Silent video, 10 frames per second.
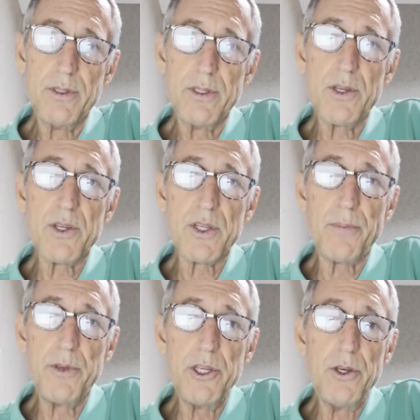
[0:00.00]
This is
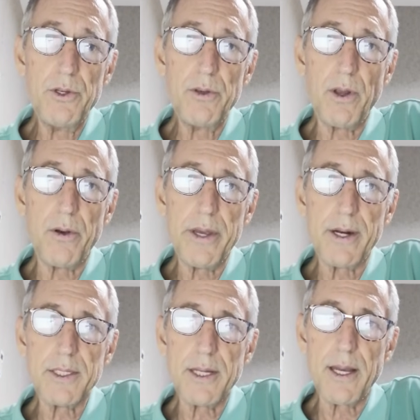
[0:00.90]
something you do know
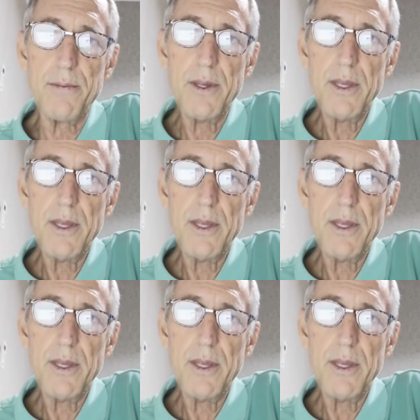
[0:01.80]
ahead of time.